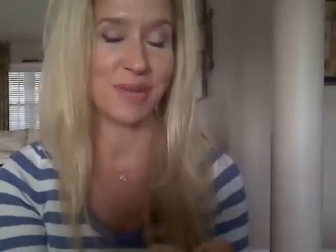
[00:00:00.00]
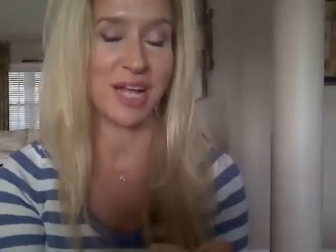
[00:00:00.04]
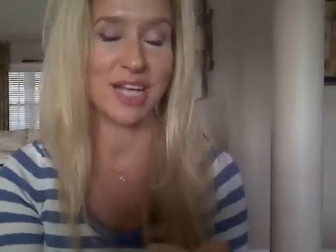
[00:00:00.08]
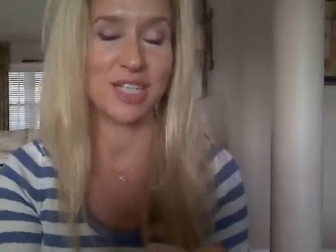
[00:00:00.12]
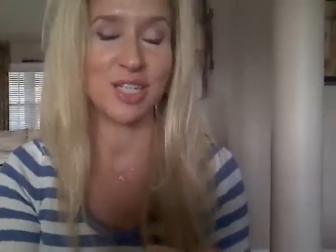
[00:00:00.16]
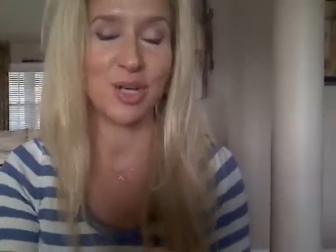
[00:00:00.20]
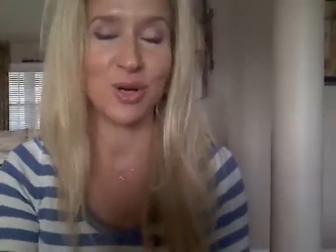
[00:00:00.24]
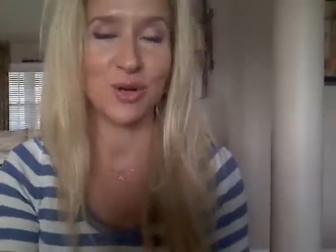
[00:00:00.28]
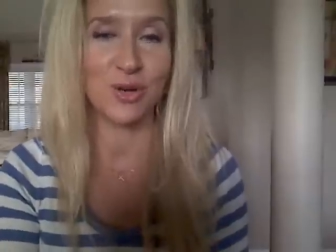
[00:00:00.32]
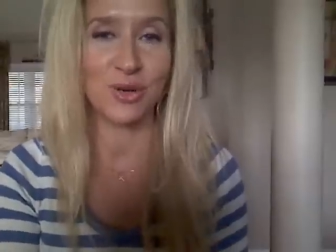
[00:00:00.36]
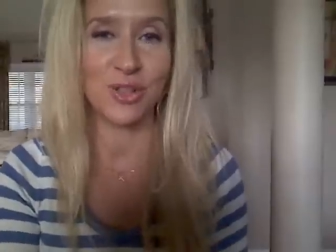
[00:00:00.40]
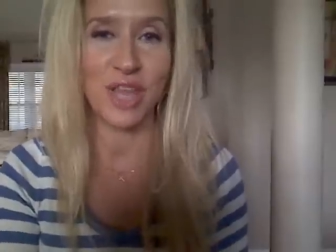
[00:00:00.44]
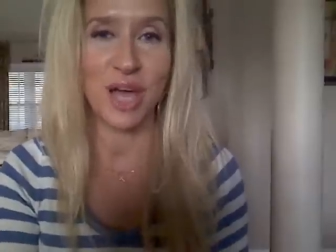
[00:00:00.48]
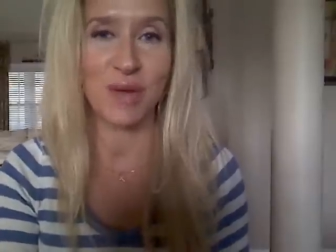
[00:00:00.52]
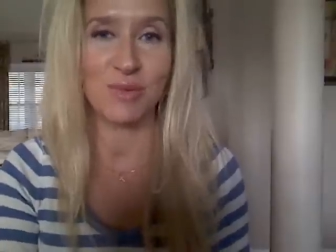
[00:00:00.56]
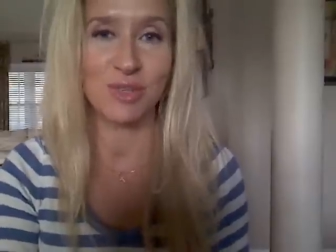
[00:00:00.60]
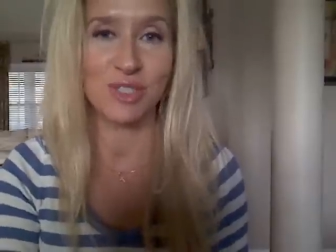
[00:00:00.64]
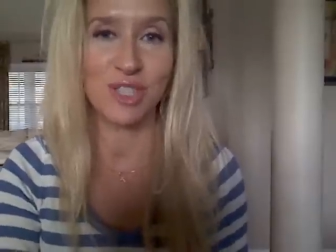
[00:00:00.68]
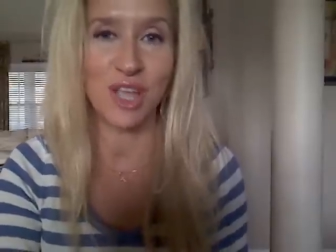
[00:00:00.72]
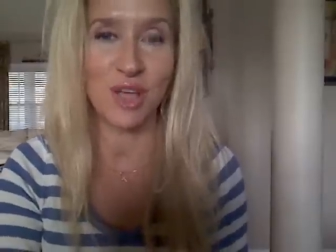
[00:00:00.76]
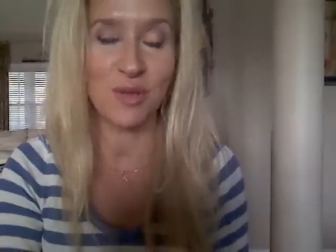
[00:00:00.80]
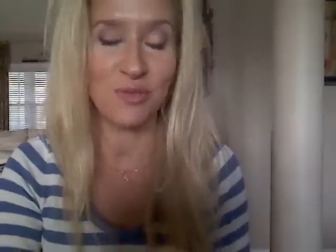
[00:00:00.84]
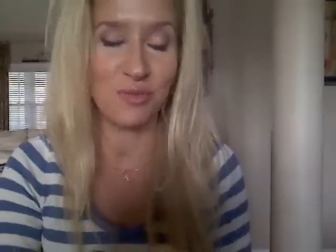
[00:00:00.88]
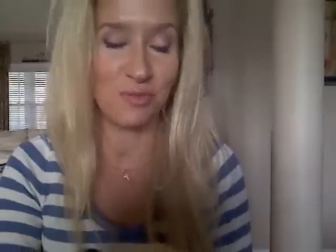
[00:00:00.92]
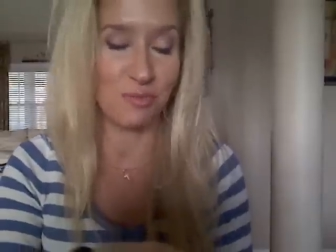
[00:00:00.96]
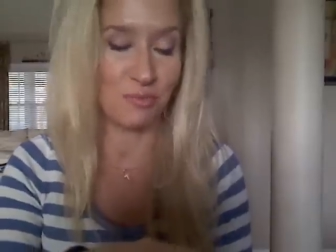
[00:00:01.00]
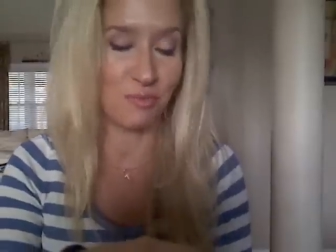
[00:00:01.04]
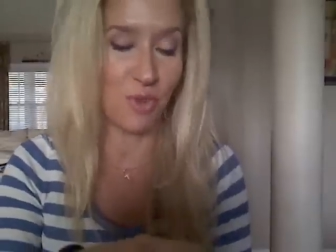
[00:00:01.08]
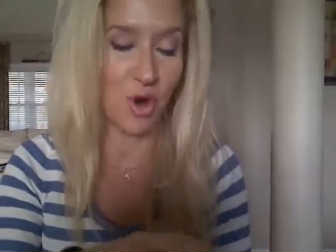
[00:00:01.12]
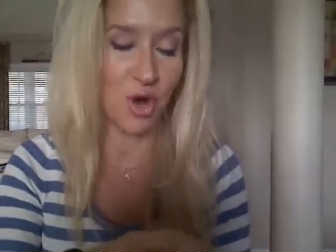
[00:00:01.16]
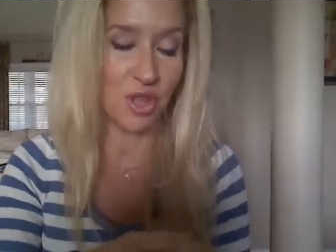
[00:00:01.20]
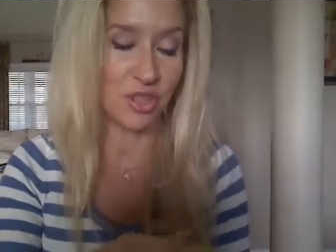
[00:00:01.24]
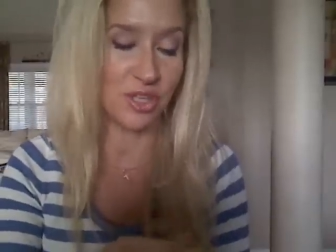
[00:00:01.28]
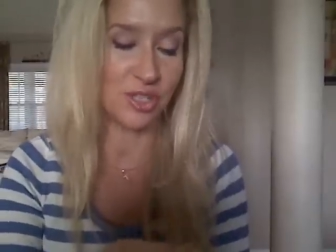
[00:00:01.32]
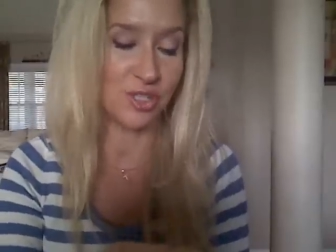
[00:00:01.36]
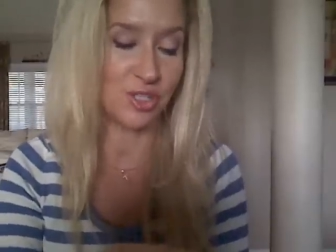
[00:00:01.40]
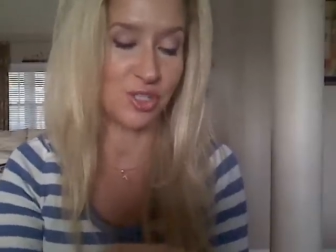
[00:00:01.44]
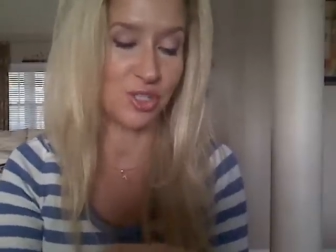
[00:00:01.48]
but I told her that was so
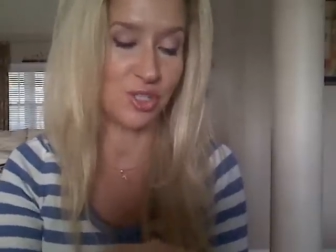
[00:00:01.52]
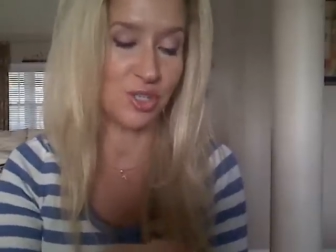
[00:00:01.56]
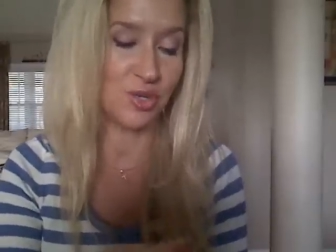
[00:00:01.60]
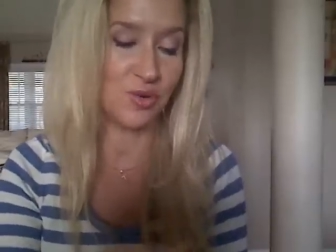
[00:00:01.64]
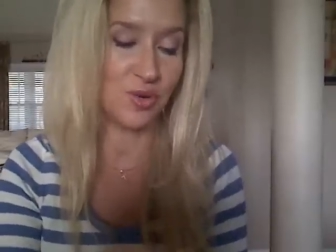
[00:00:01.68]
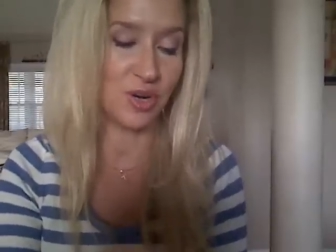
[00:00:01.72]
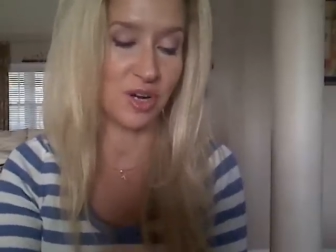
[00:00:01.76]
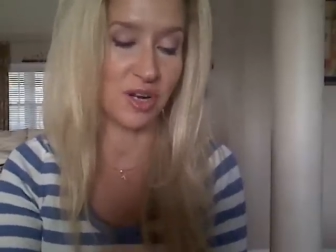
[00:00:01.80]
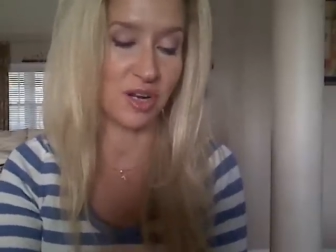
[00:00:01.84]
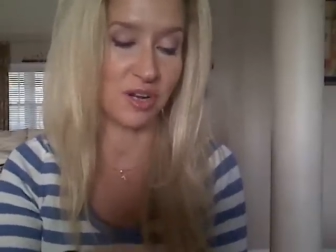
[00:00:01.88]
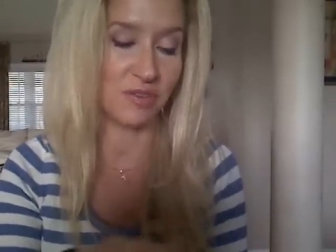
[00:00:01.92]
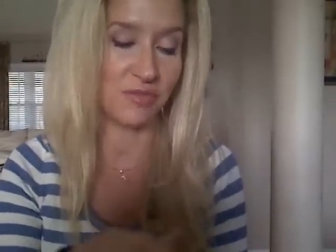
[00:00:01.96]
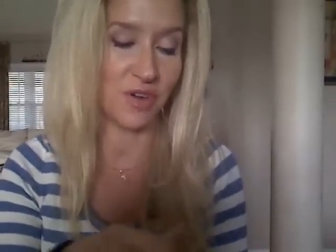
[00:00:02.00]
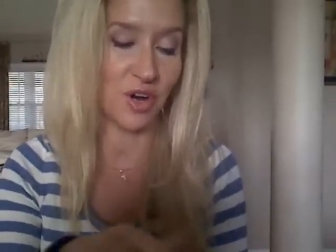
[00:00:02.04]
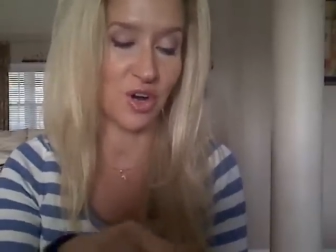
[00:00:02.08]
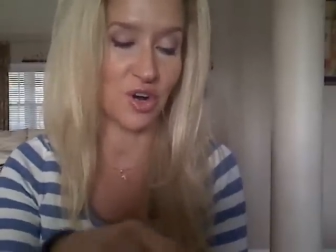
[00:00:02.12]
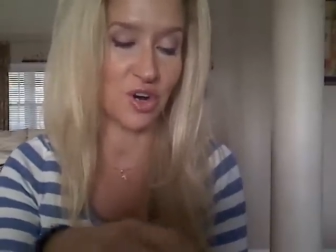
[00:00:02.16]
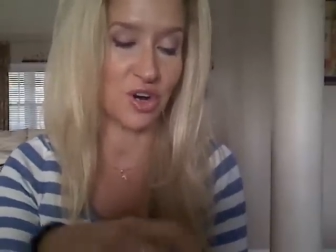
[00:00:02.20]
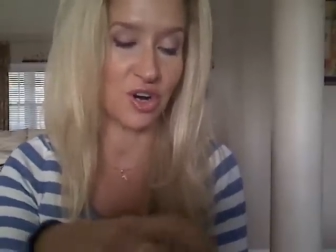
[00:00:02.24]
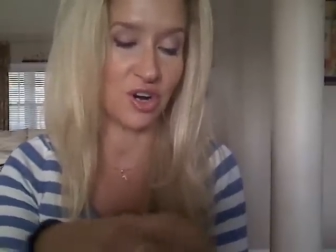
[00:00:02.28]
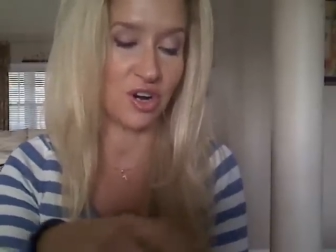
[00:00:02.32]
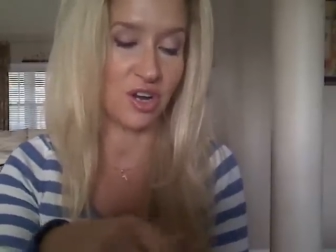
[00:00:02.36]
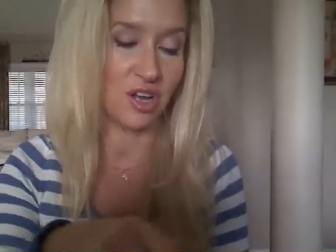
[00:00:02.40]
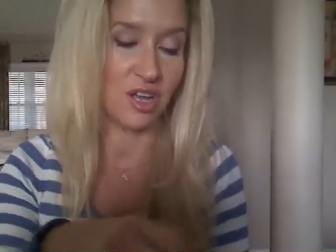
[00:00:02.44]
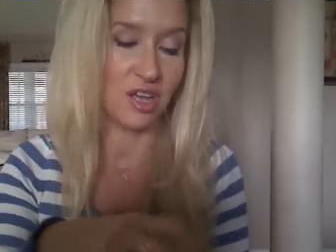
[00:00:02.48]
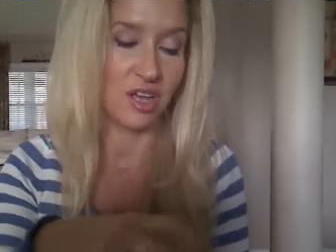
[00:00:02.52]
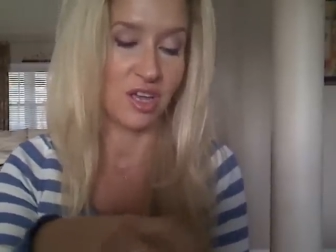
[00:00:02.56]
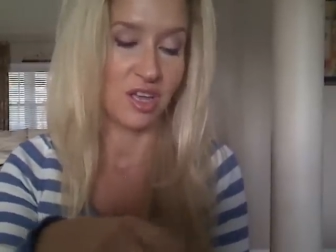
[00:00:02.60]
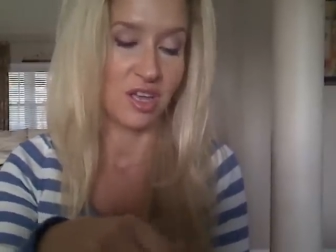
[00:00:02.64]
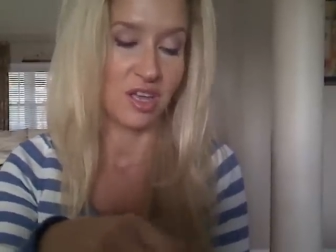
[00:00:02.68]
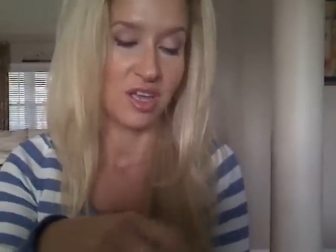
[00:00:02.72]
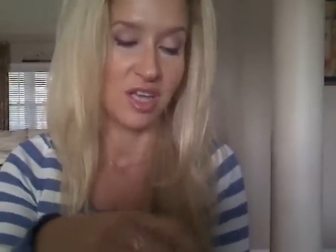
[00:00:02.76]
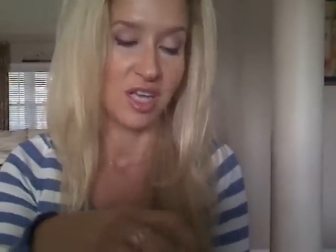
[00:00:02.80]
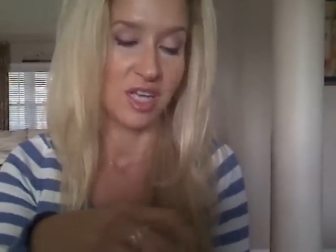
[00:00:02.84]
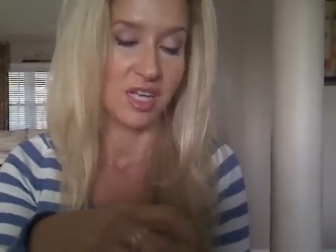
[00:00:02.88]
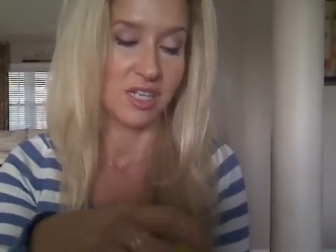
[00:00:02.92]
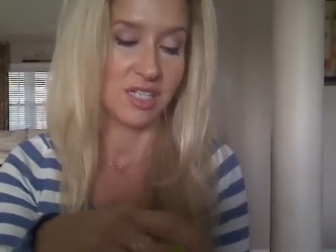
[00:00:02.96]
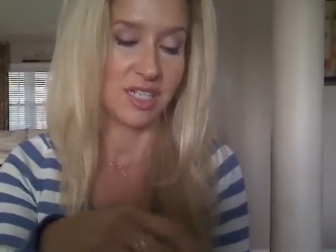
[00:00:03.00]
Martha Stewart of her
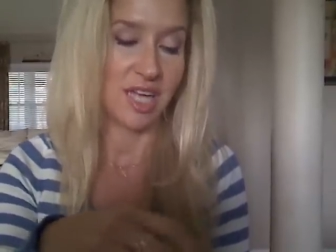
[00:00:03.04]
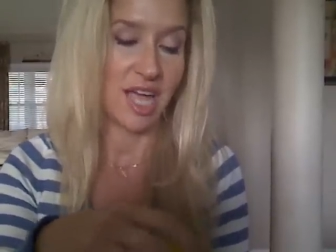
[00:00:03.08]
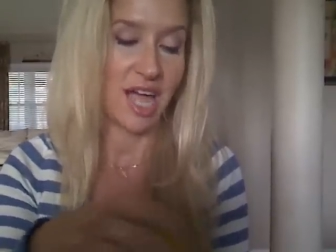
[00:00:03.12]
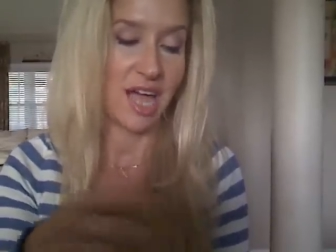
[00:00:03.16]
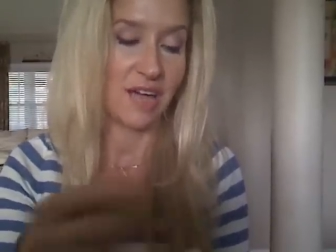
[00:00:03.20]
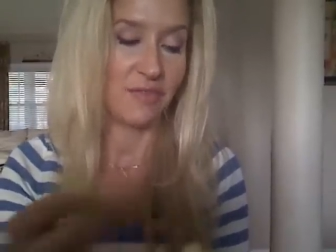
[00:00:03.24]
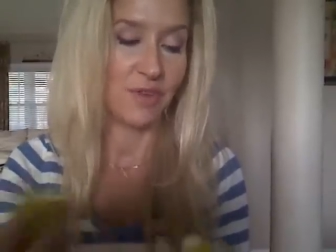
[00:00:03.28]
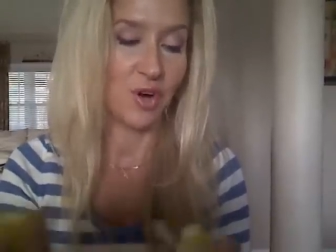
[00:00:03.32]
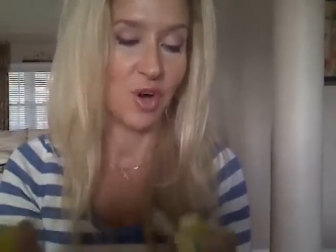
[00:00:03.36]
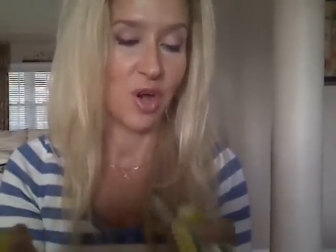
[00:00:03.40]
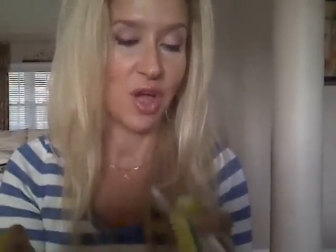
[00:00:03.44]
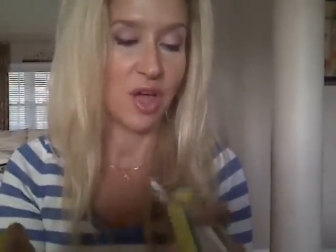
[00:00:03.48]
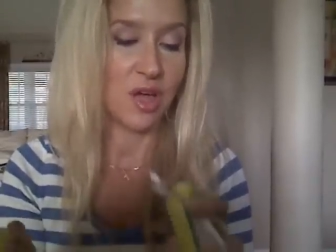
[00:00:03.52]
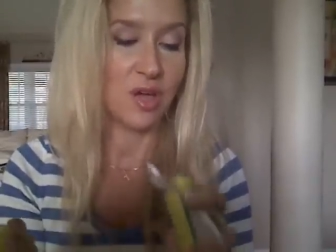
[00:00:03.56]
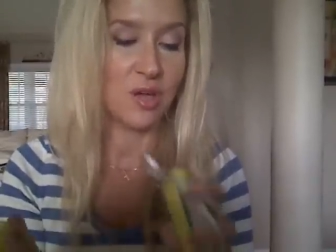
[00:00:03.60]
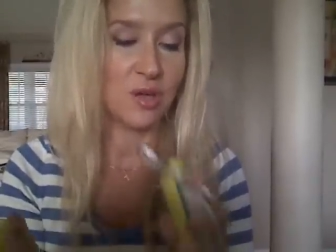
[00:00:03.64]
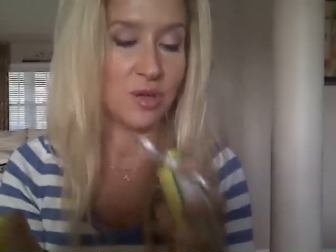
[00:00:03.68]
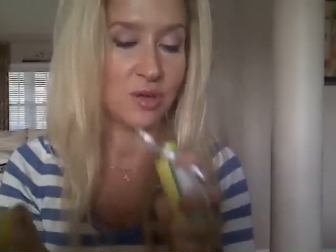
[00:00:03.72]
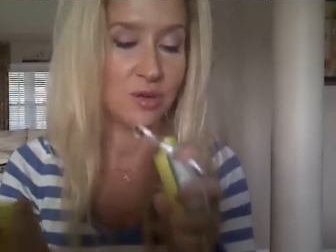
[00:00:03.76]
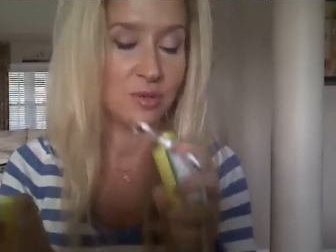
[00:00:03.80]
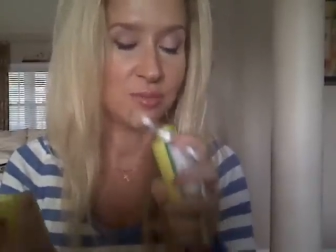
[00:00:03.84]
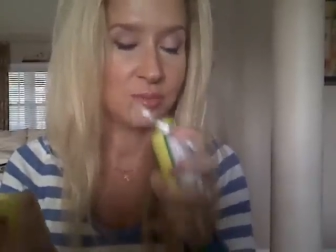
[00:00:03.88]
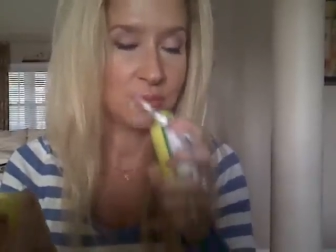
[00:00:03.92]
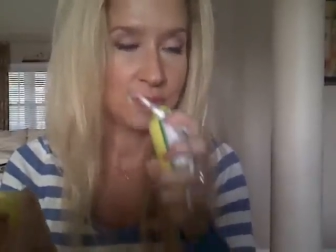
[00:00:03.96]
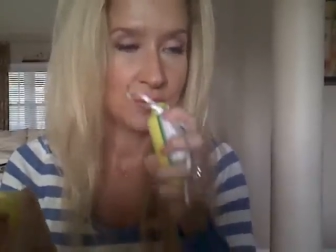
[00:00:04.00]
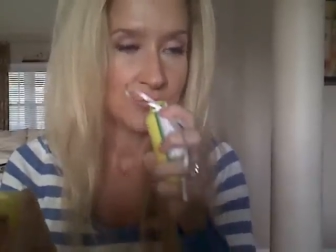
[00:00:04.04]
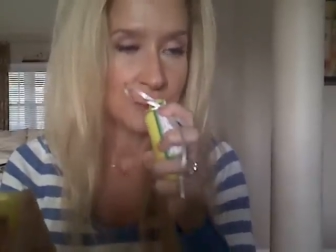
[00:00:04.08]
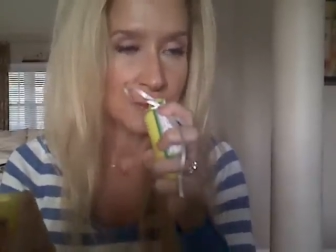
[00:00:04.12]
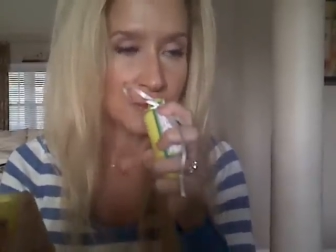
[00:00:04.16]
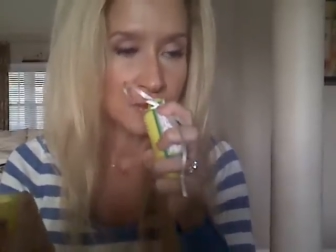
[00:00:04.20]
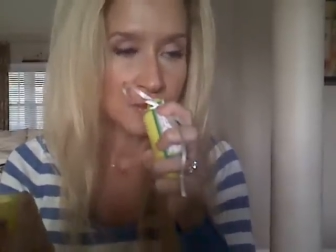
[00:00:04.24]
to have her own